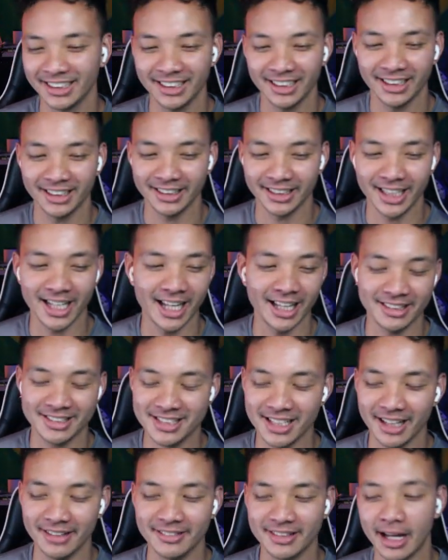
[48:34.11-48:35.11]
yeah,
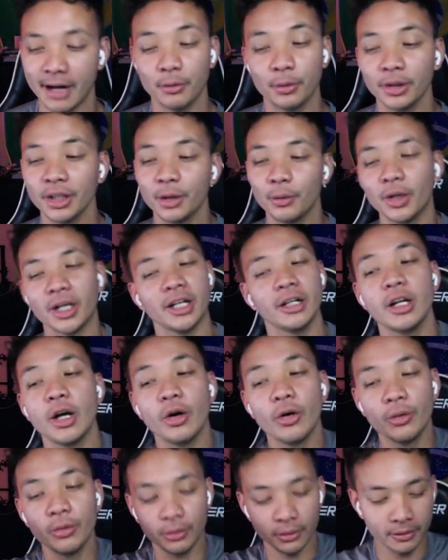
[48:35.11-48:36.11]
I really want to
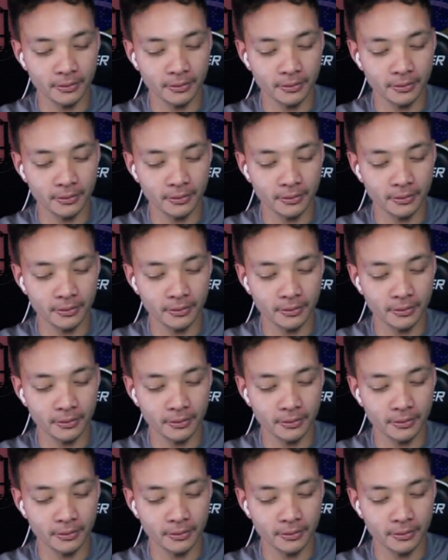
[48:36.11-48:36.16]
know.